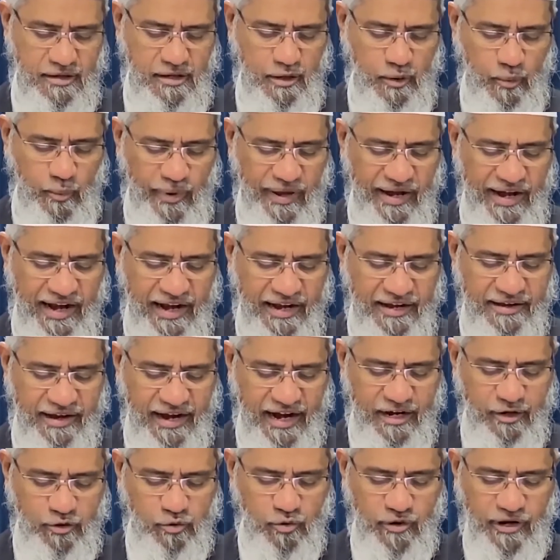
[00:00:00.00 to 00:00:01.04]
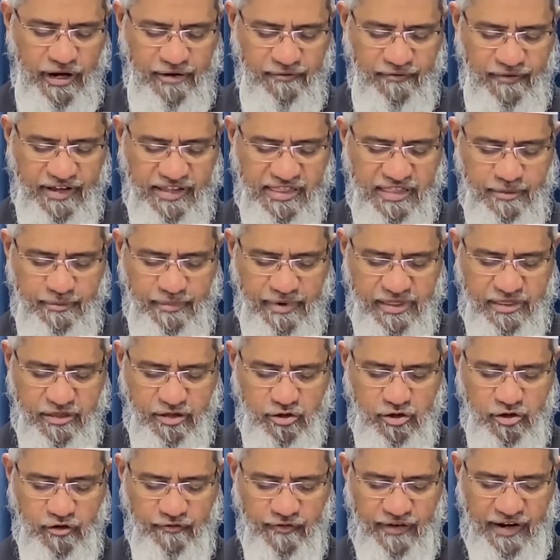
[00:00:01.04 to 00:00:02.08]
When I try to convey the message
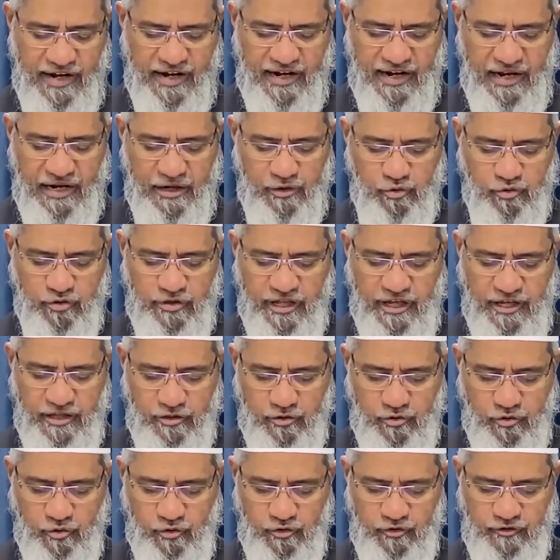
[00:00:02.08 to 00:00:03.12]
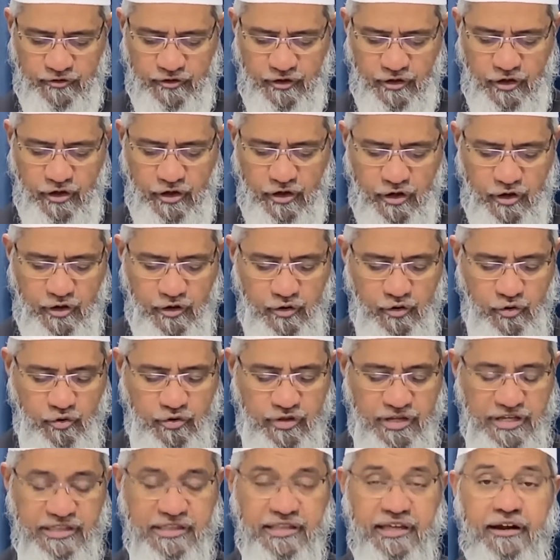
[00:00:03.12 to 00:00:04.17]
of Allah to the Hindus
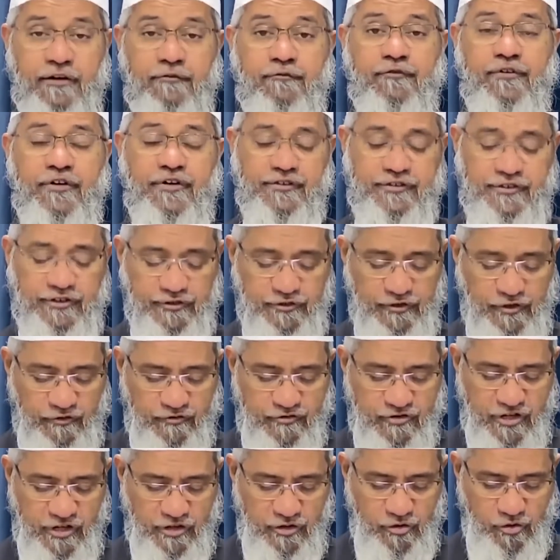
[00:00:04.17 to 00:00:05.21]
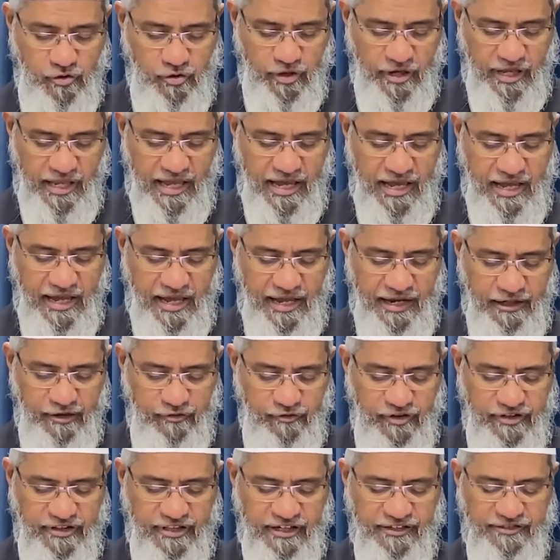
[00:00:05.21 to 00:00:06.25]
using the references of Chandogya and
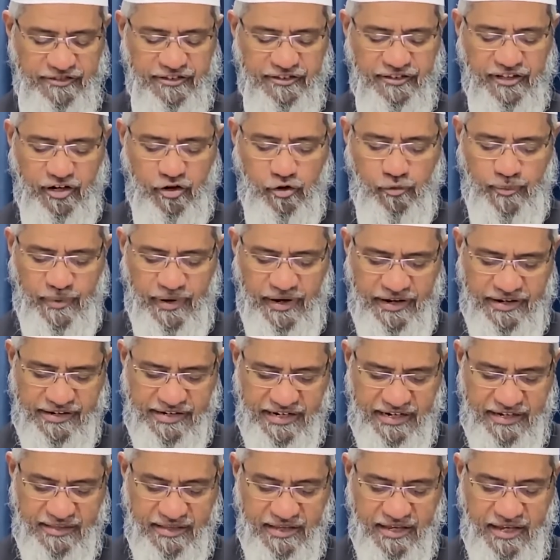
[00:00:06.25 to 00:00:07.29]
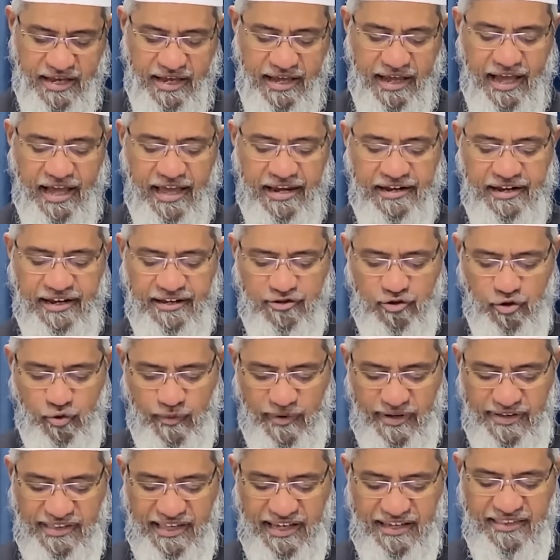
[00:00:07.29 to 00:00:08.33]
Sweta Svetara Upanishad and
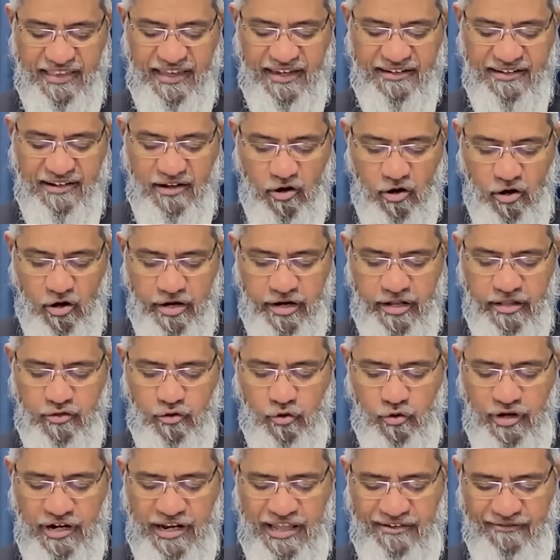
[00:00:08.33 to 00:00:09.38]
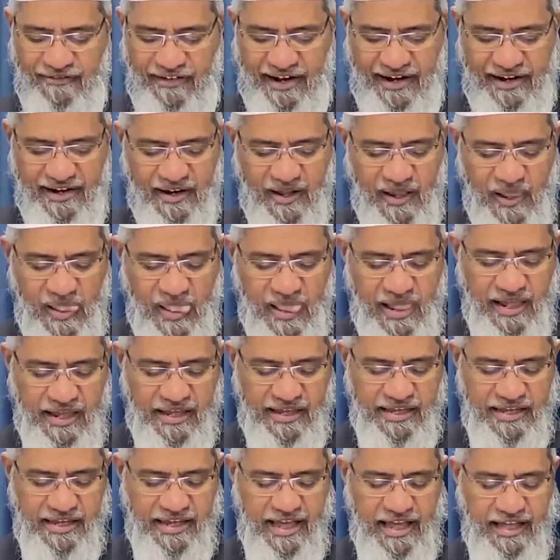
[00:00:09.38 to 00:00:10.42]
Yajurveda that God is only one,
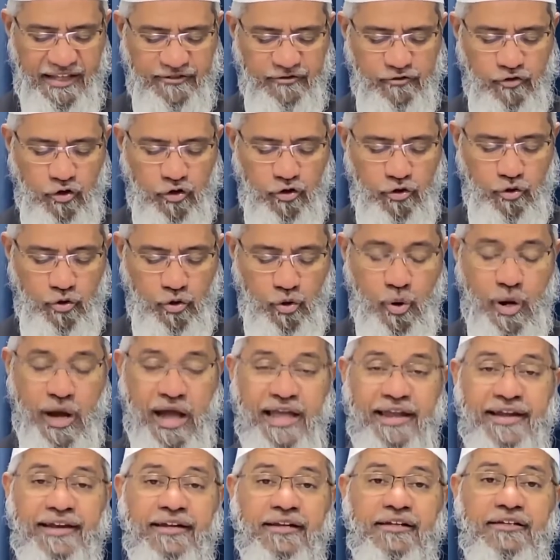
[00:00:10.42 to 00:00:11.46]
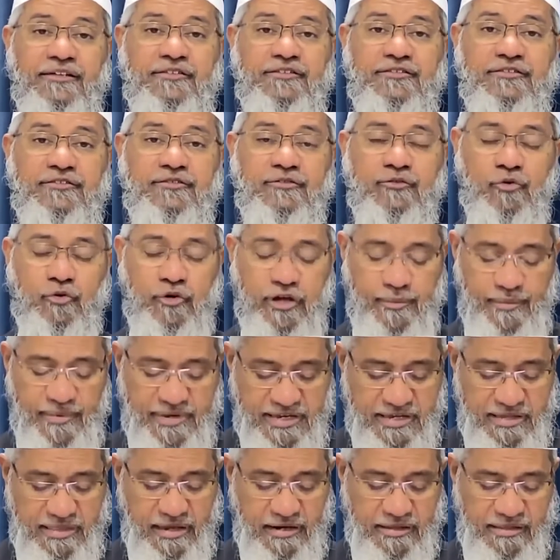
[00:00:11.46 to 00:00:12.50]
he has got no idols, no
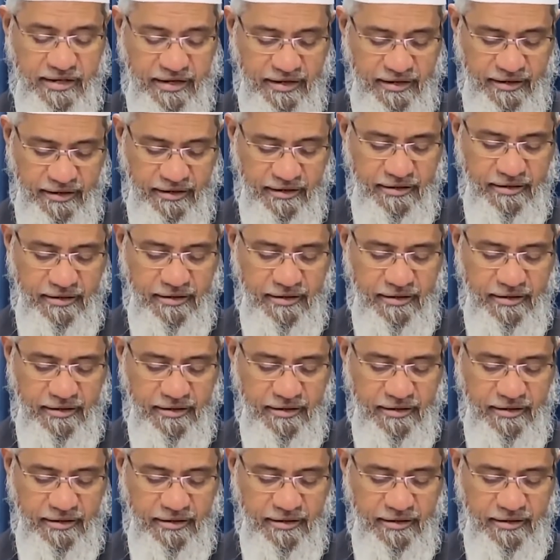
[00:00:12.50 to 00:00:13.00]
images, etc.